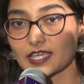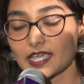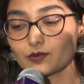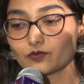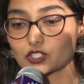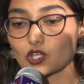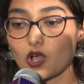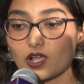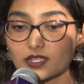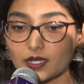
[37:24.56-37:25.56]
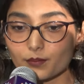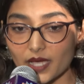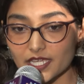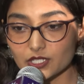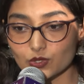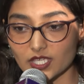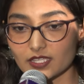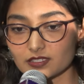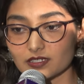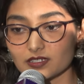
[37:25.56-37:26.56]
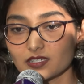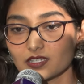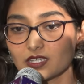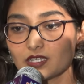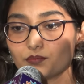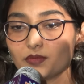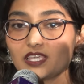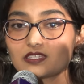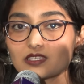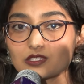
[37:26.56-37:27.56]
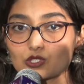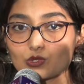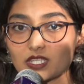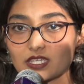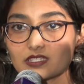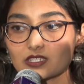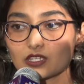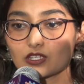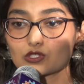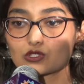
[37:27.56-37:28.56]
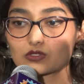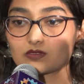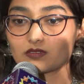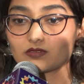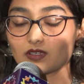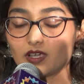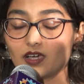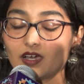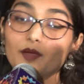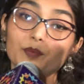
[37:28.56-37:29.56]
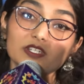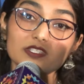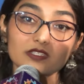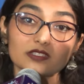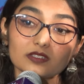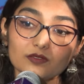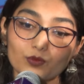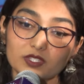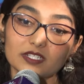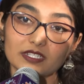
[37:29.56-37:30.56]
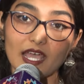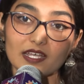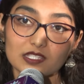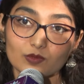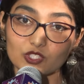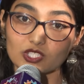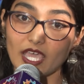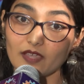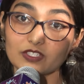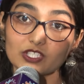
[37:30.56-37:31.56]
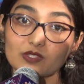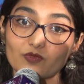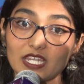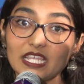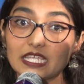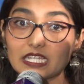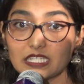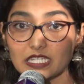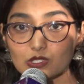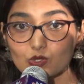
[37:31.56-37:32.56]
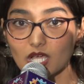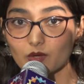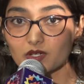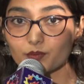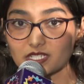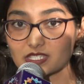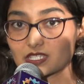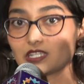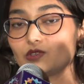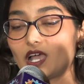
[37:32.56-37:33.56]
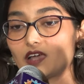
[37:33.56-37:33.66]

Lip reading: time, which all combined together makes a student a person with a task which is very hideous to cover, but still you